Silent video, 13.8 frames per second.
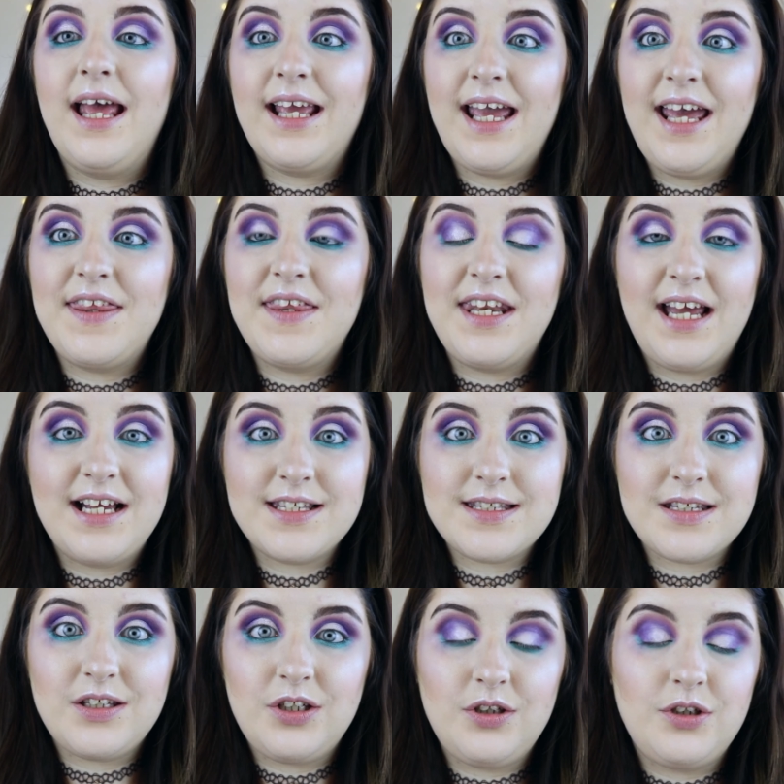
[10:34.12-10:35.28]
Okay, and then as
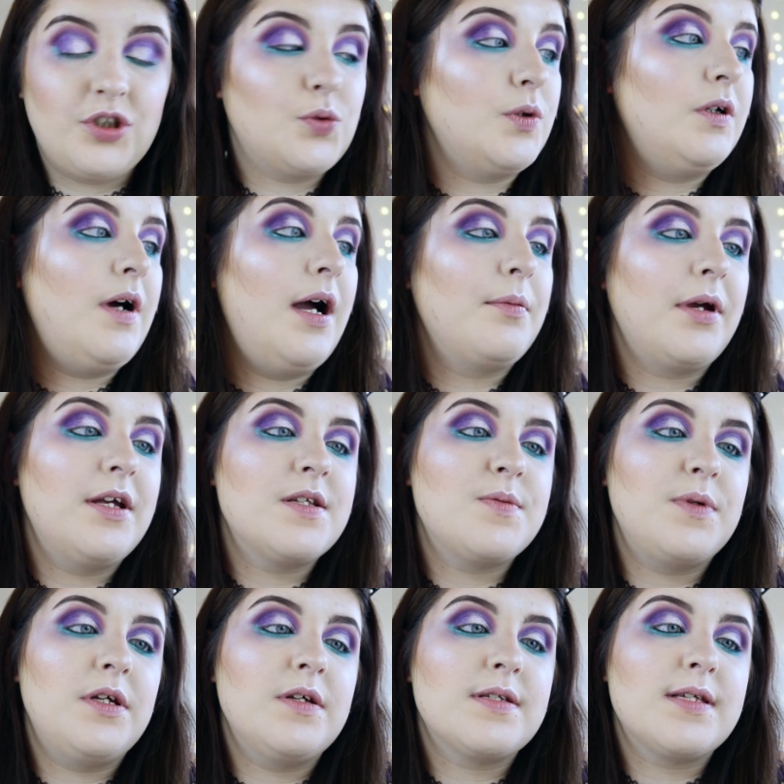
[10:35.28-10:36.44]
usual, I'm going to
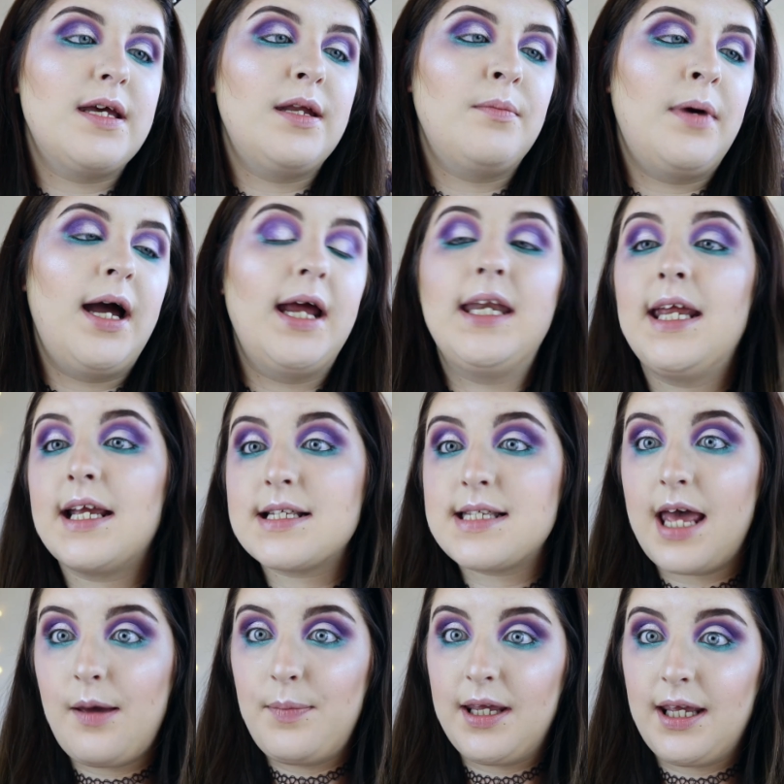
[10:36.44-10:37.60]
be using my NYX
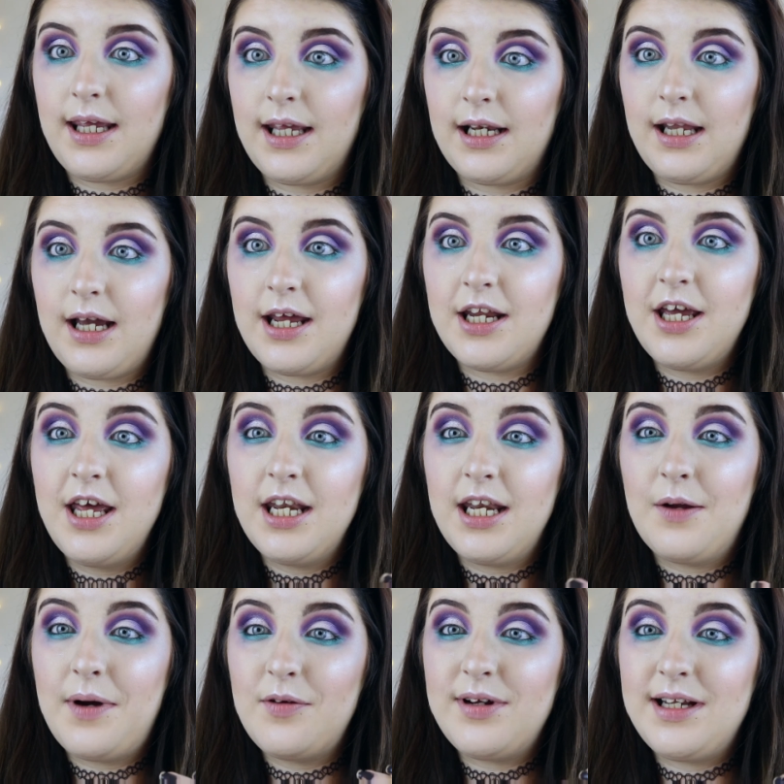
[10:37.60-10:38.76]
Epic Ink Liner.
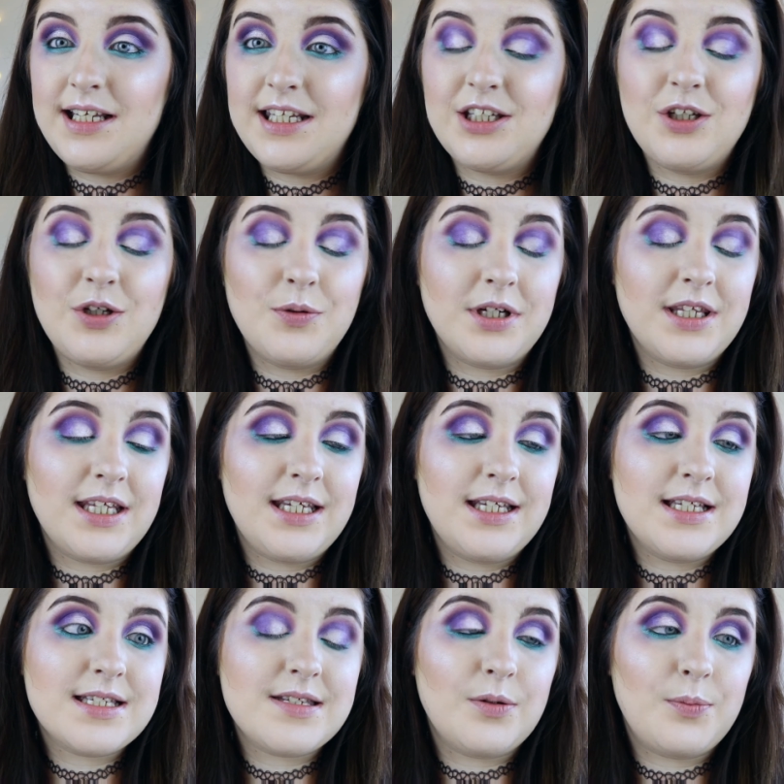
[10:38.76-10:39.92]
Now I really need a new one of
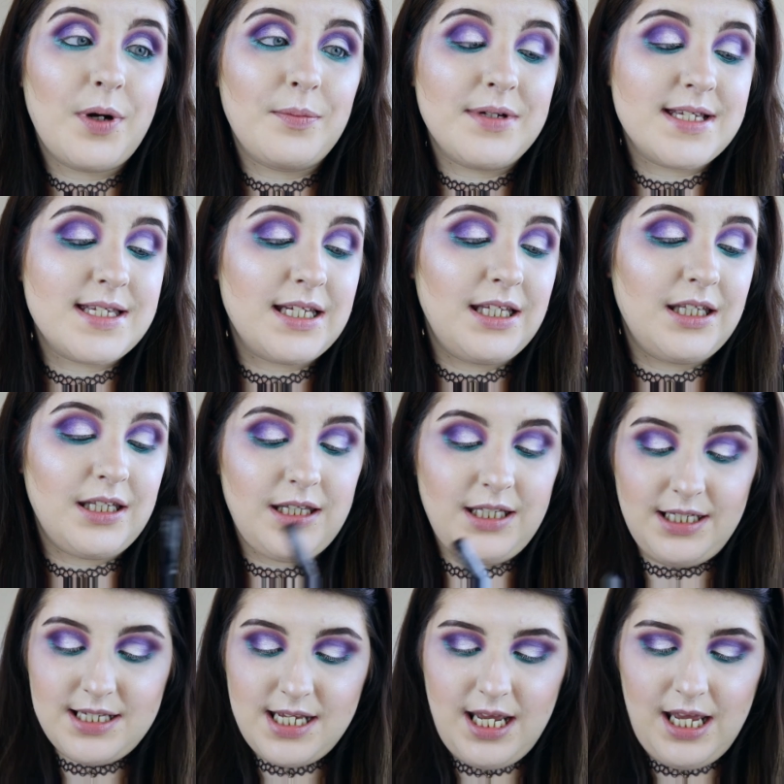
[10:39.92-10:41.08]
these. You'll probably see that
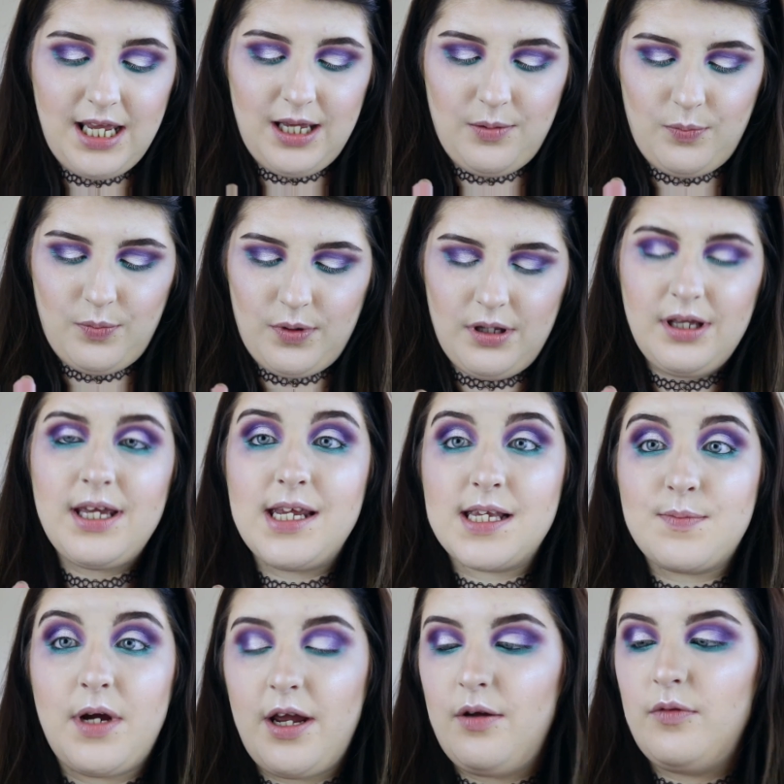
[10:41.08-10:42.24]
the tip, it's
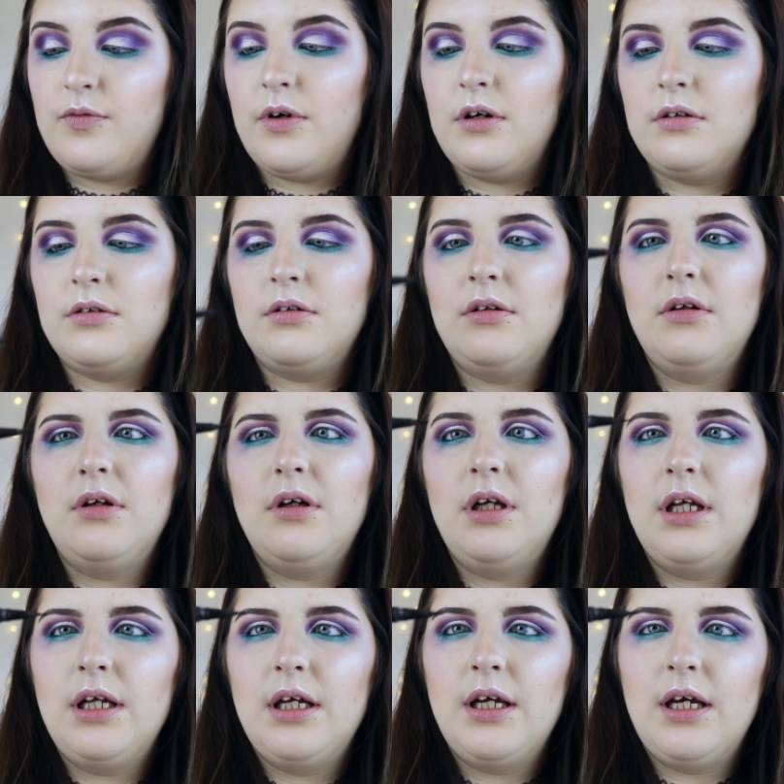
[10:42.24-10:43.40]
my own fault.
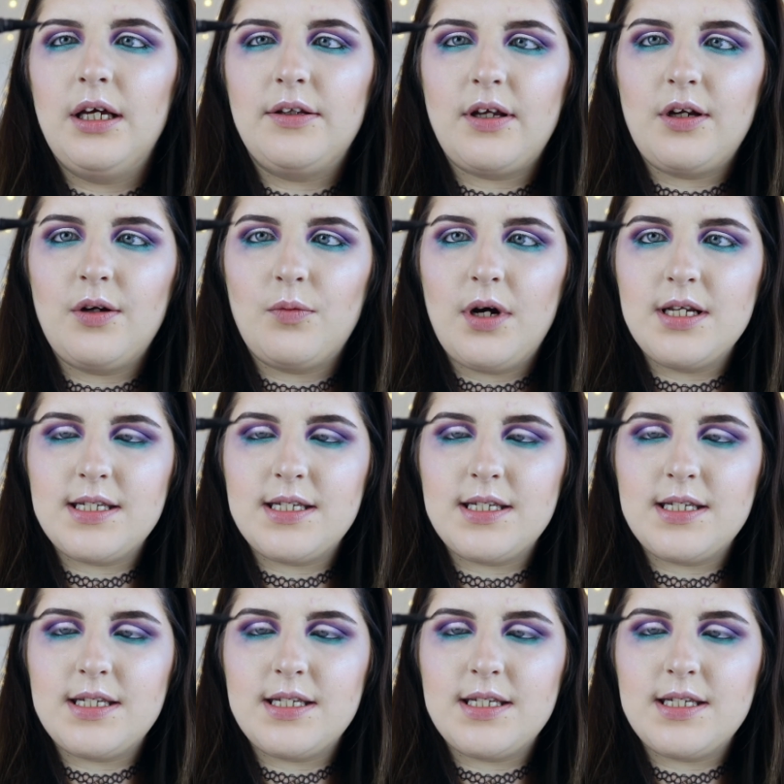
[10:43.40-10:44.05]
I don't know what I